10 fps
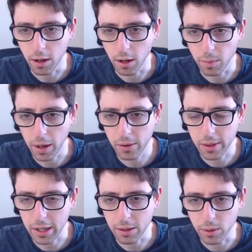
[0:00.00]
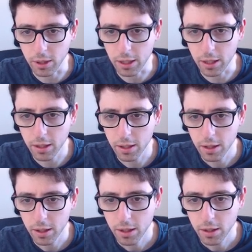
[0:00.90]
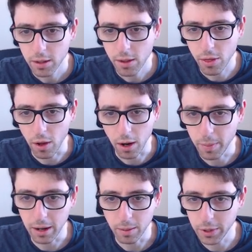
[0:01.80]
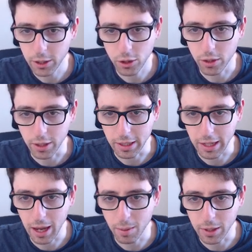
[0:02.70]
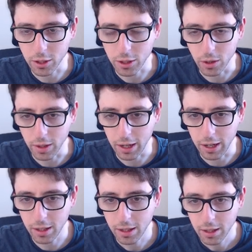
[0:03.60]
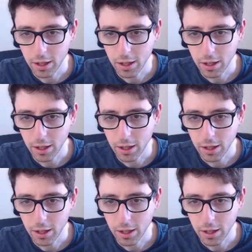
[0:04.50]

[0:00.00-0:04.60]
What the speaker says: I don't think I really thought about it much during the game. I just know that...